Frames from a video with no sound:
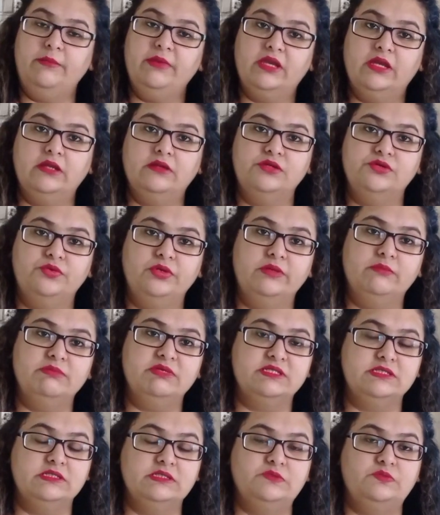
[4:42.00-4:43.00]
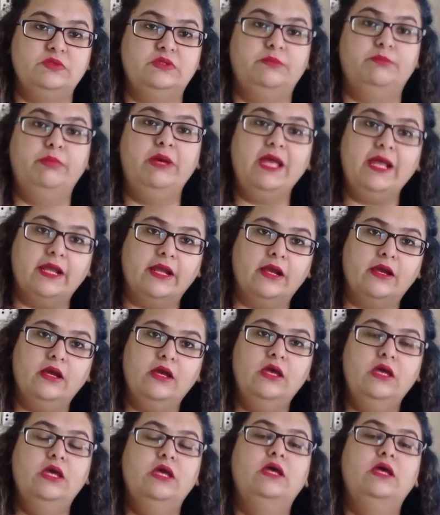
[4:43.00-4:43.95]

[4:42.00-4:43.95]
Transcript: coming and doing business with the bank,